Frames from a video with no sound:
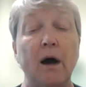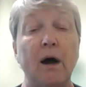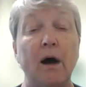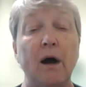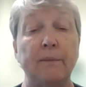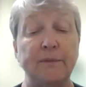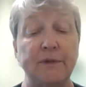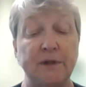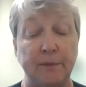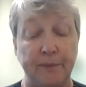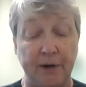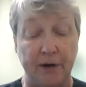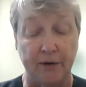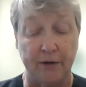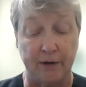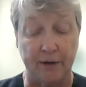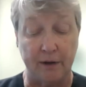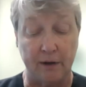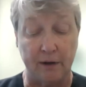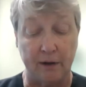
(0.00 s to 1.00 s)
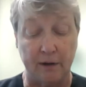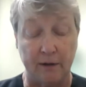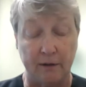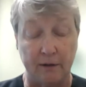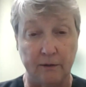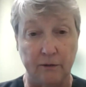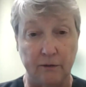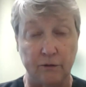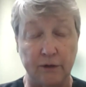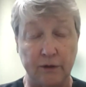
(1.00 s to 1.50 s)
Um, Simparica,
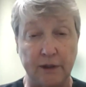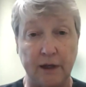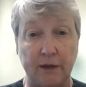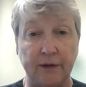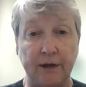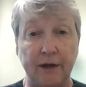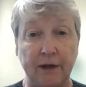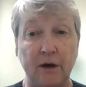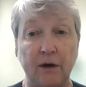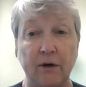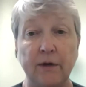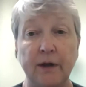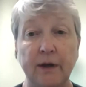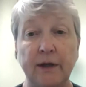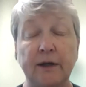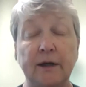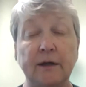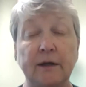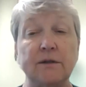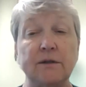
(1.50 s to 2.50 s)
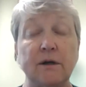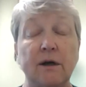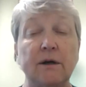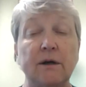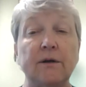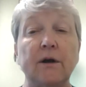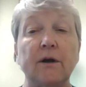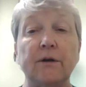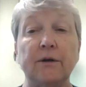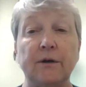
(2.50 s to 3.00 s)
Credelio, and
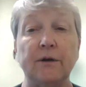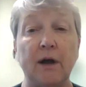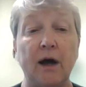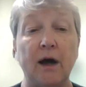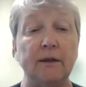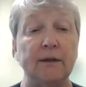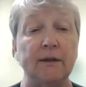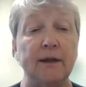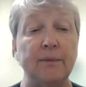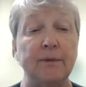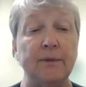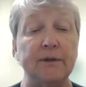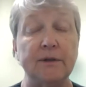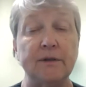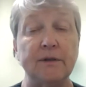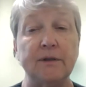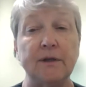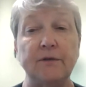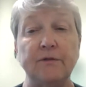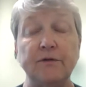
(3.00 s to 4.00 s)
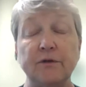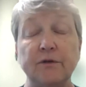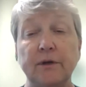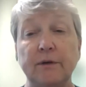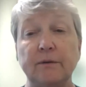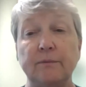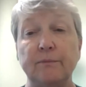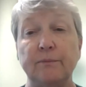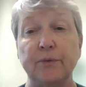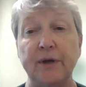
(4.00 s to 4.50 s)
NexGard are not labeled as safe
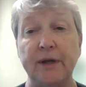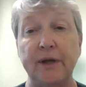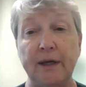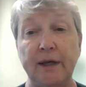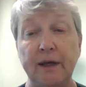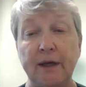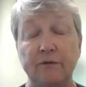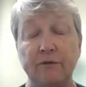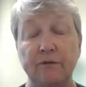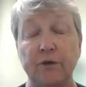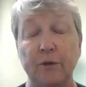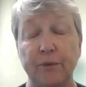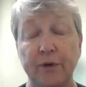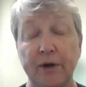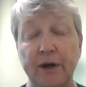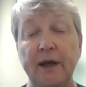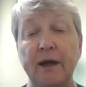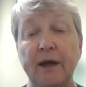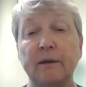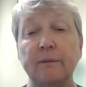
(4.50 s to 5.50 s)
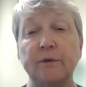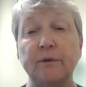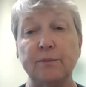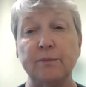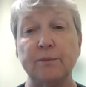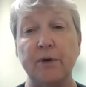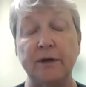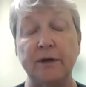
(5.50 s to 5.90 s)
during breeding for breeding animals,